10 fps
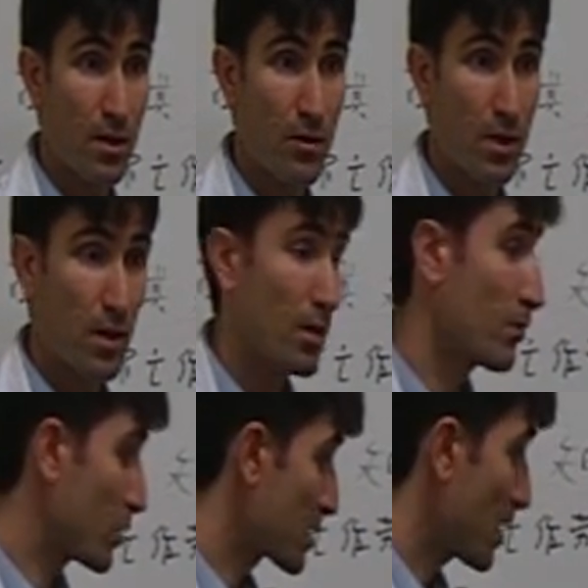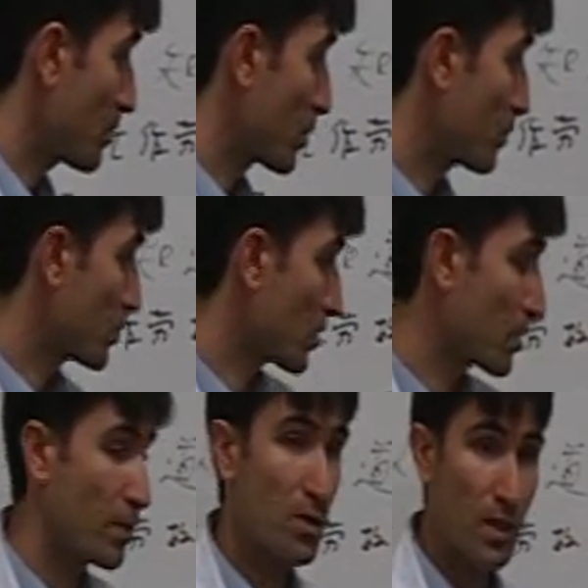Right? And for example, if we talk
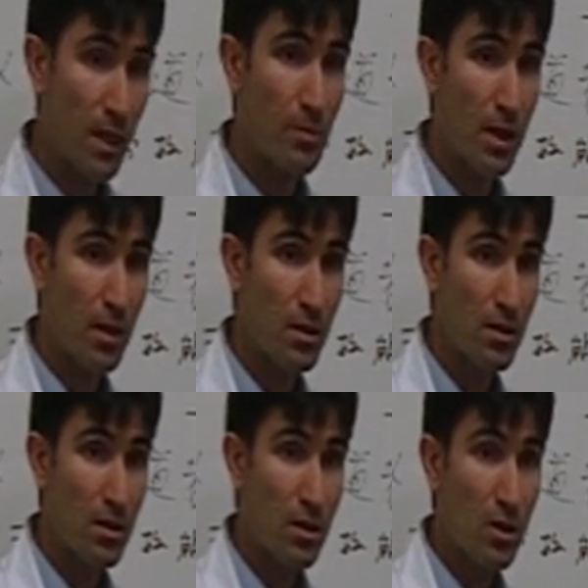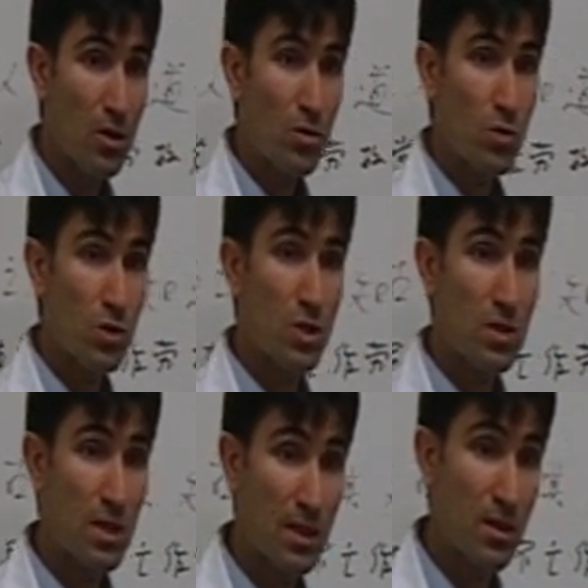about Yangming, which
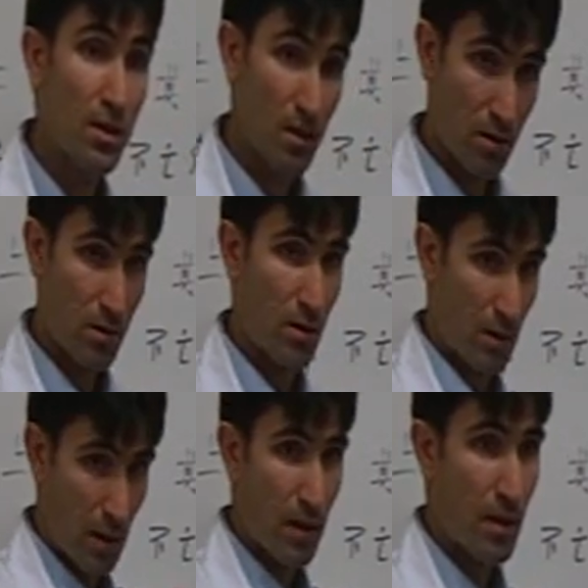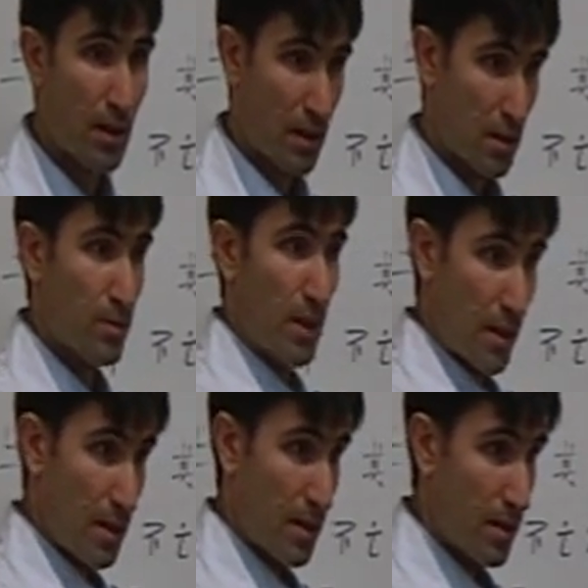is the, and again I'll explain
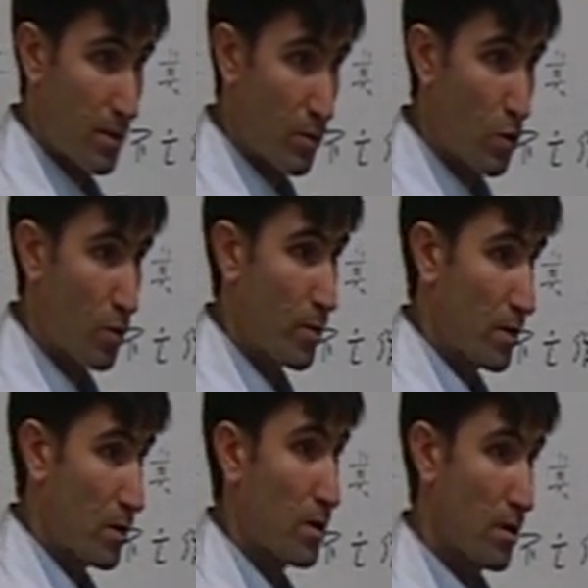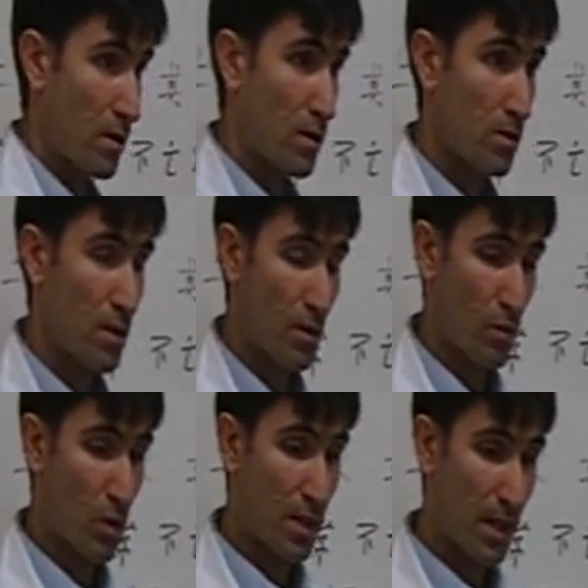it later more, but
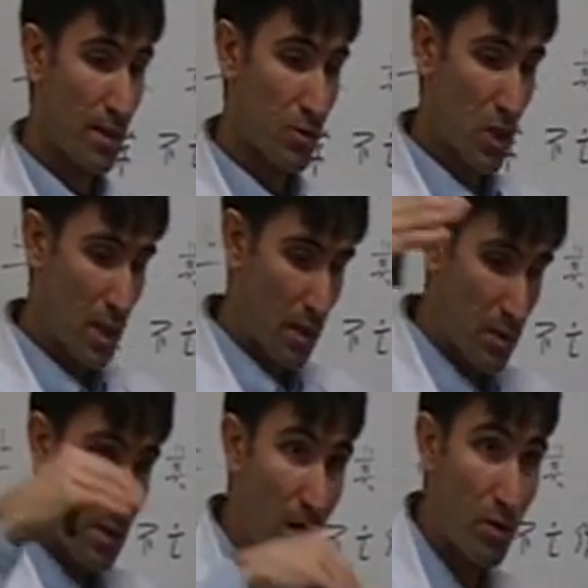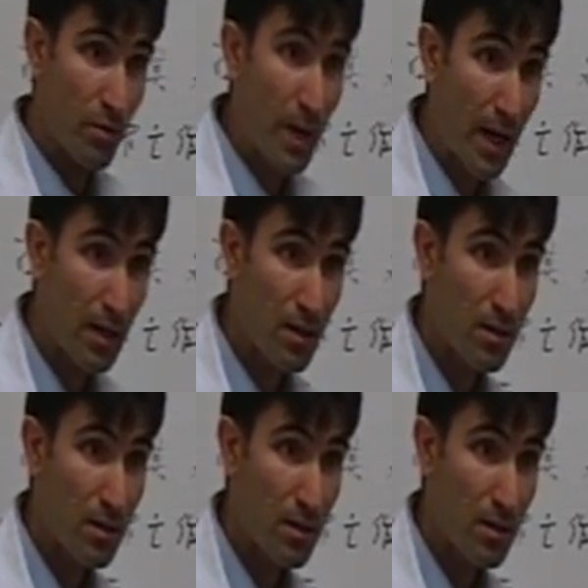when the energy comes down back